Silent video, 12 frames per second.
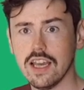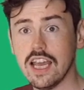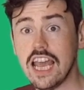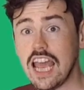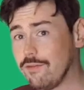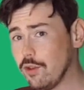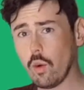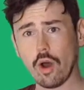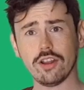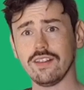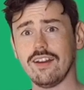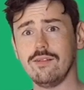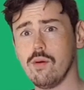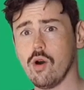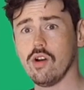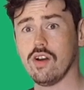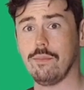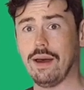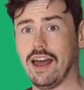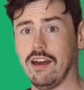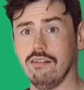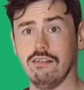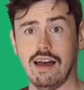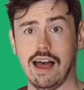If you want to learn more
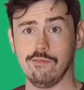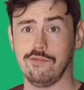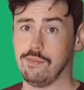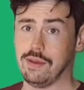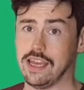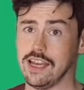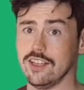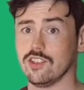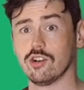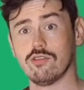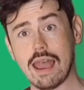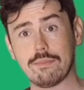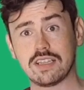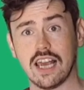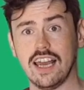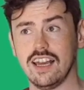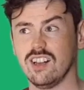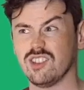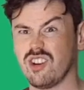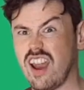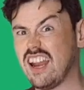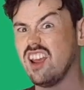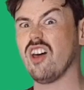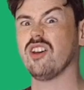about amphibians or reptiles or
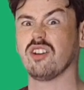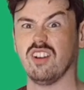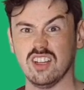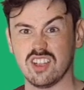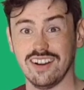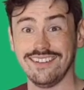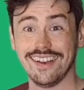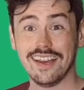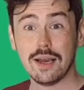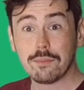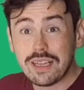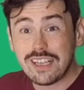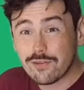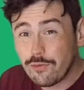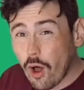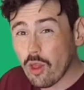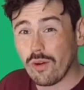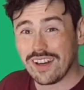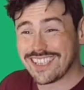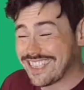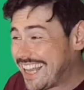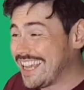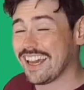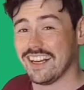any other creature, please follow us,
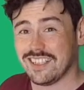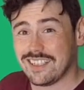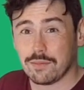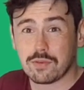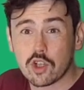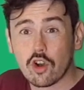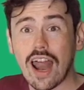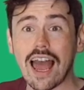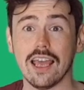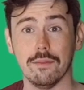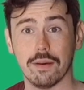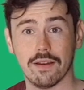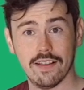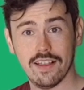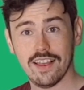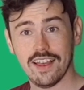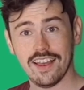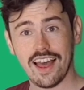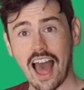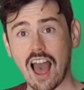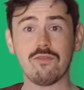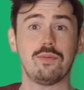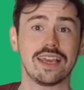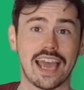like us, subscribe.
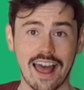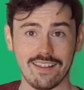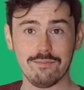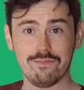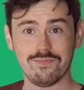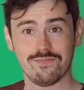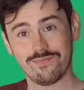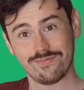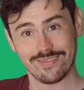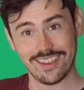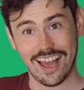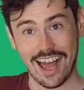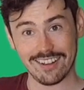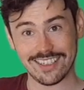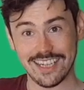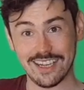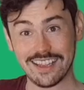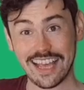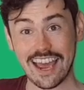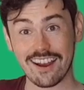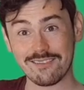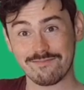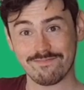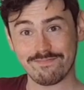I've been Calum. I'll see you
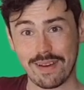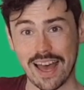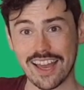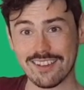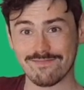later. Bye.